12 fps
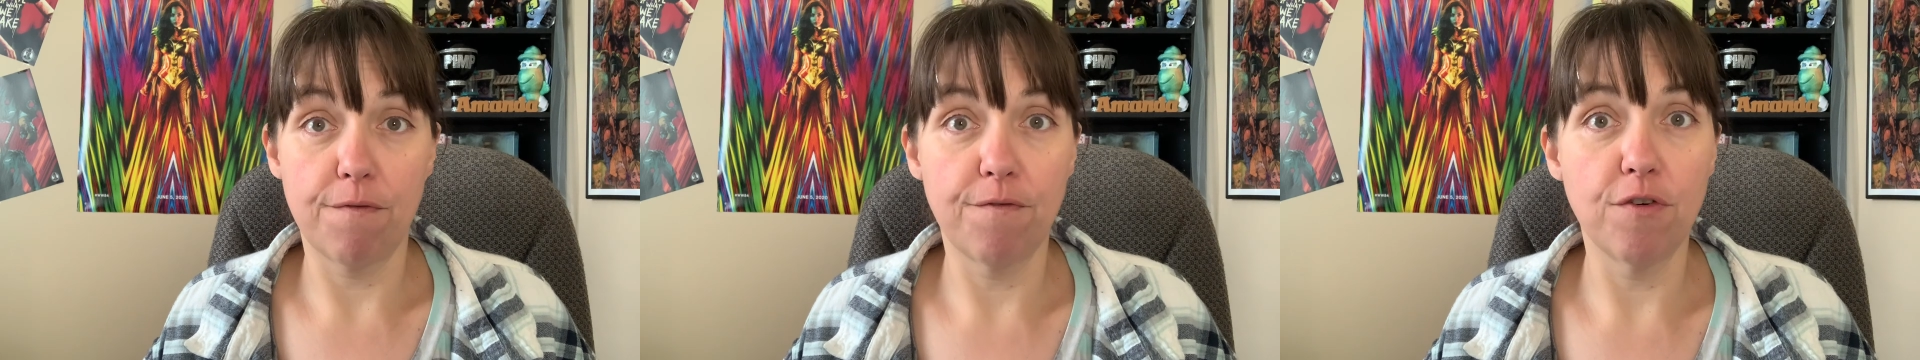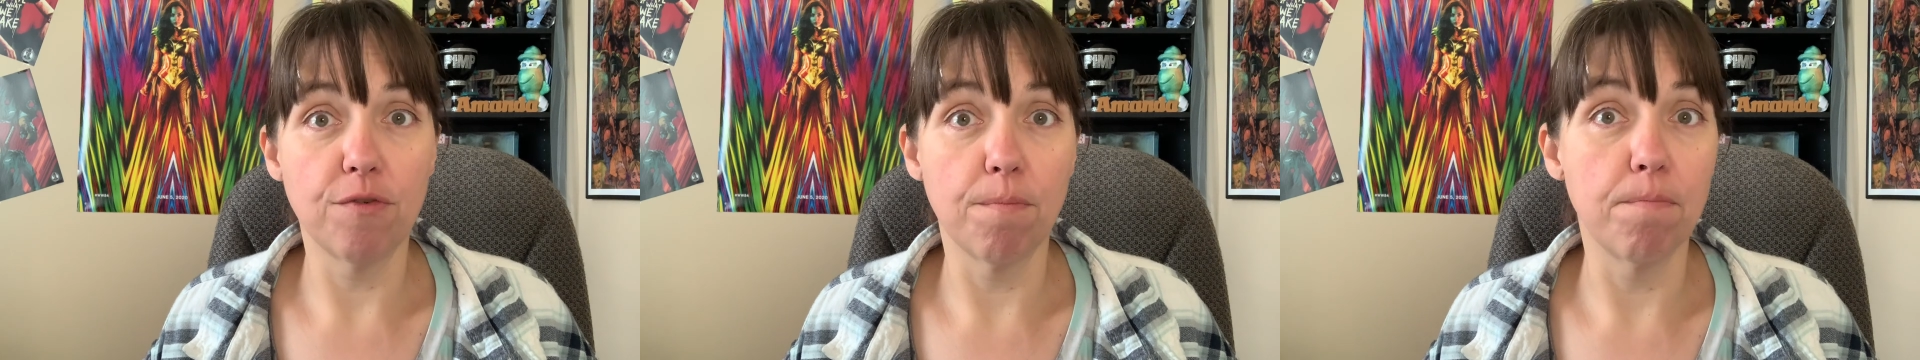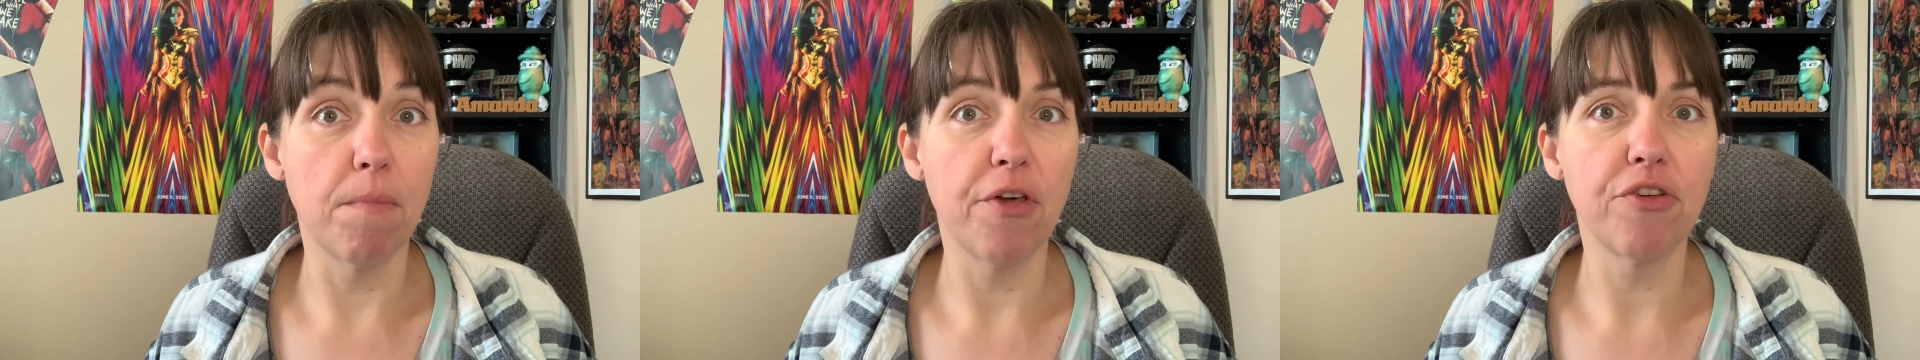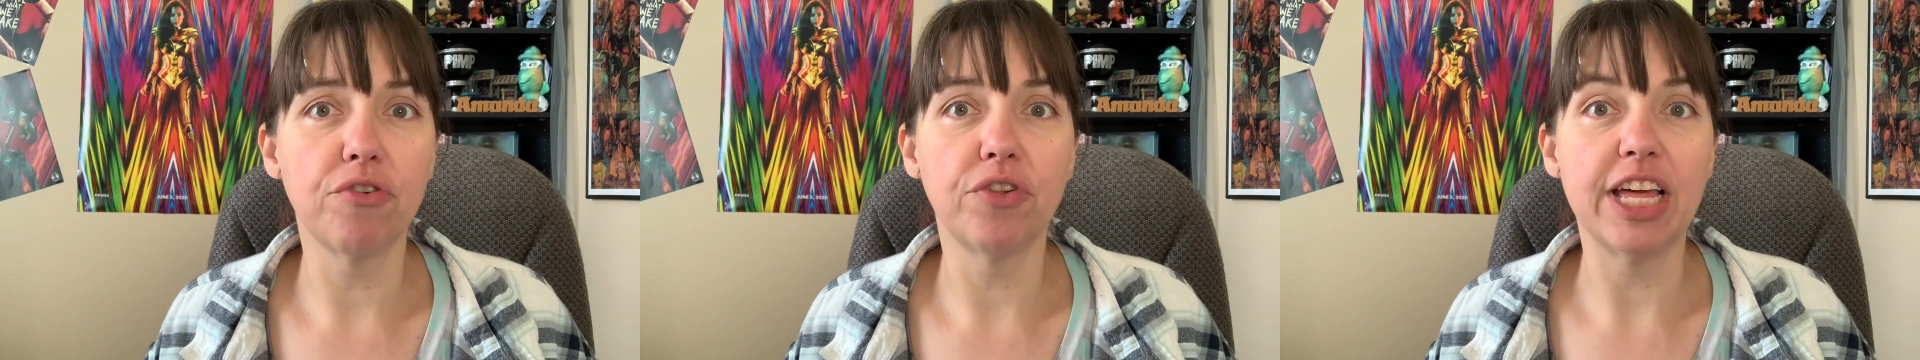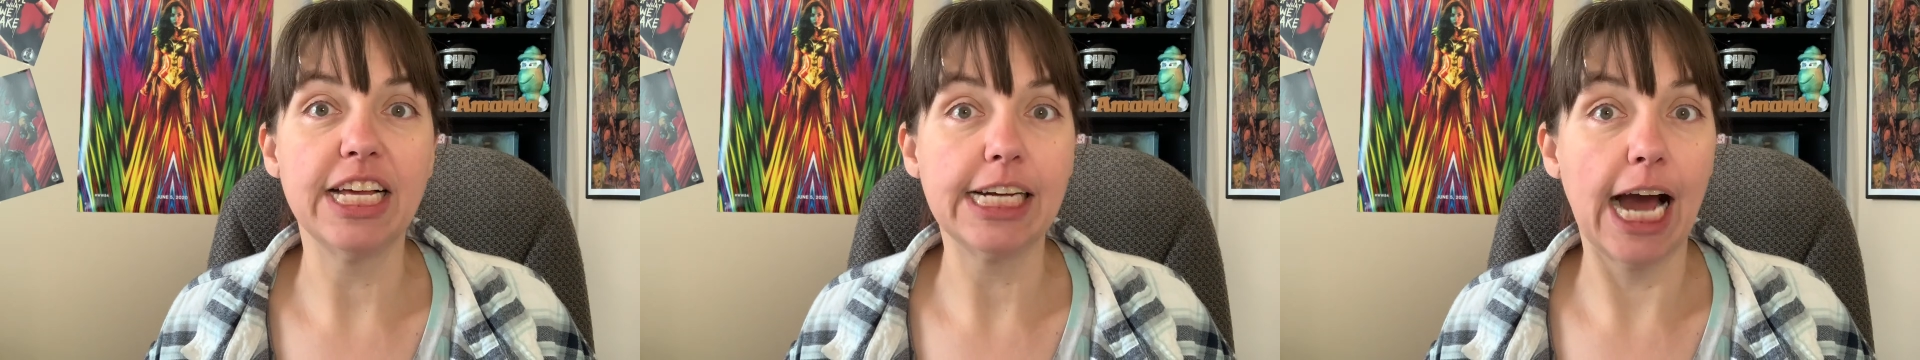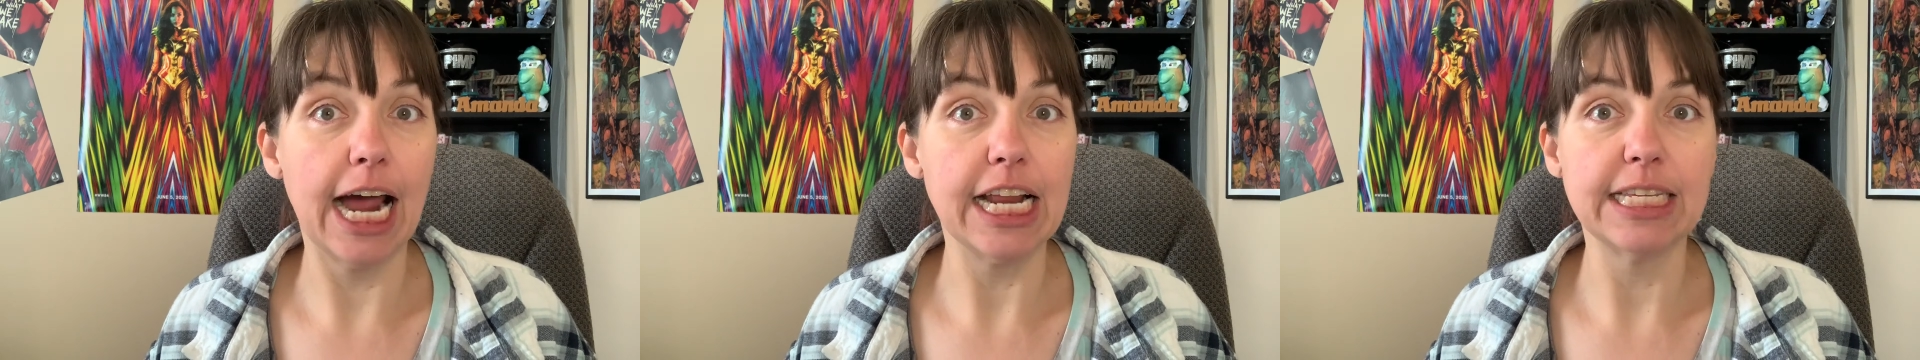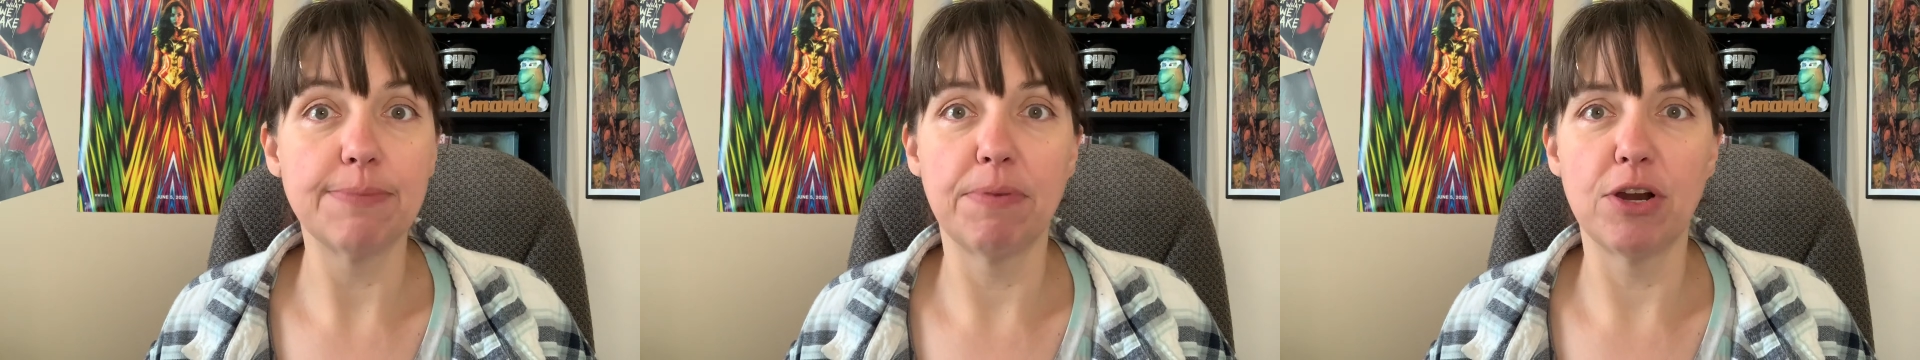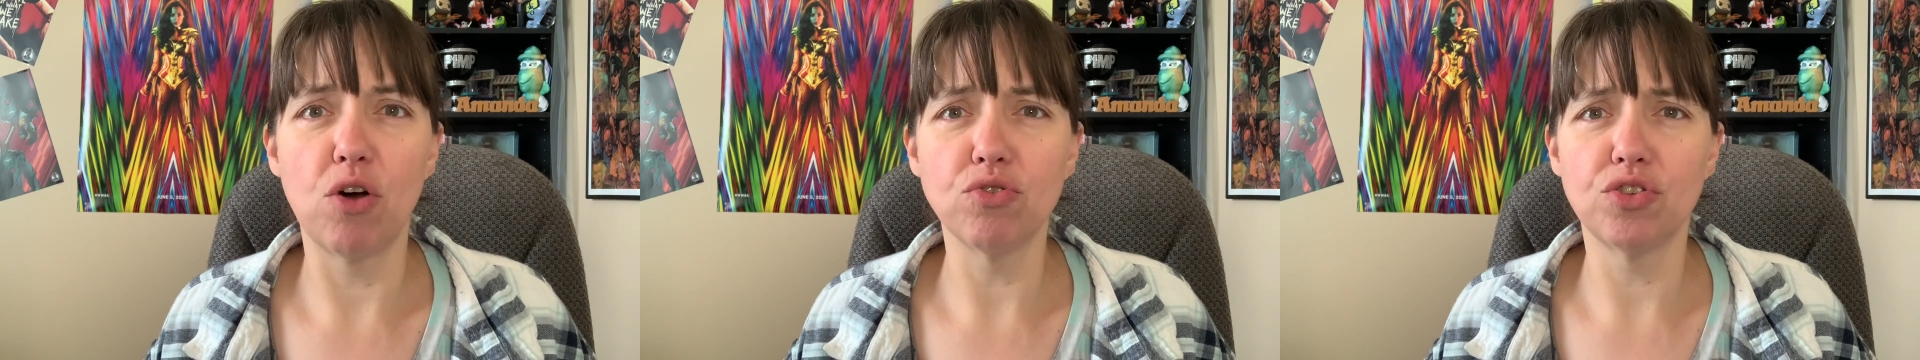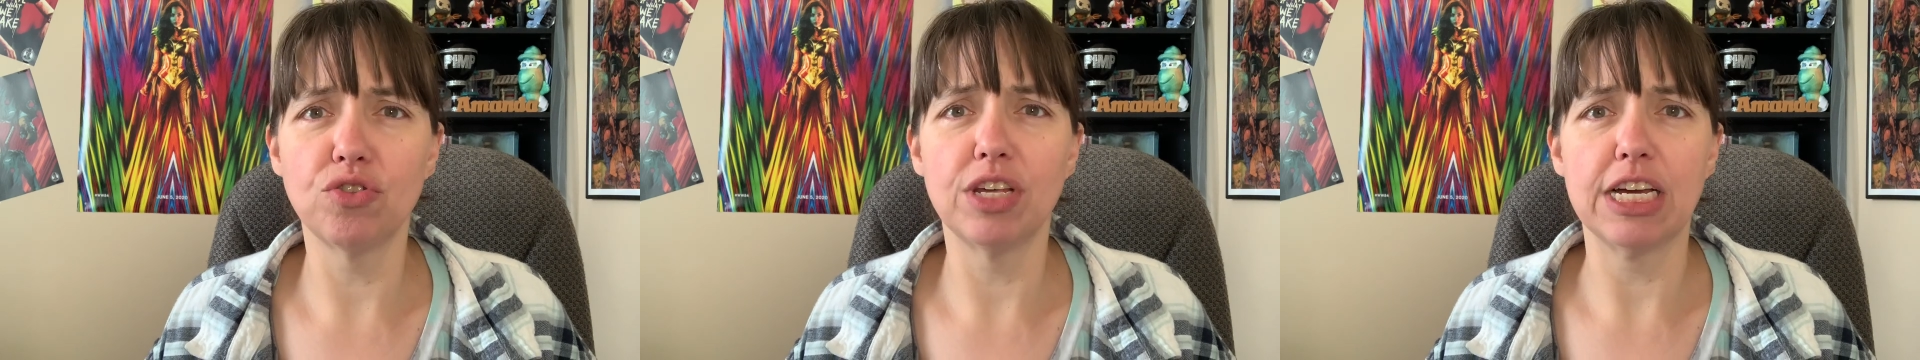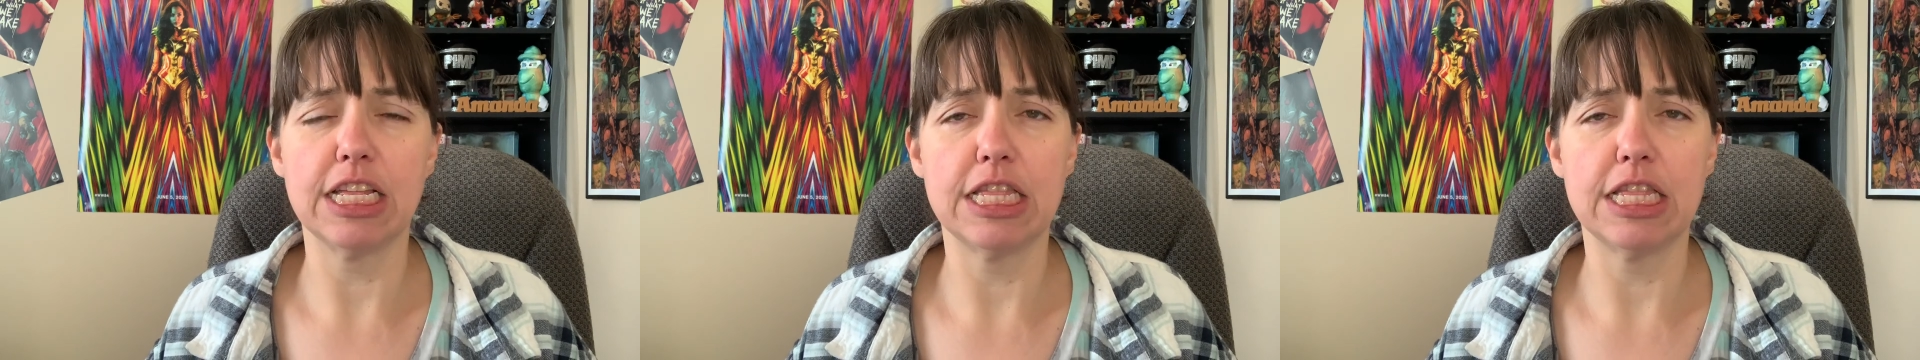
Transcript: for motherly goddess, but also the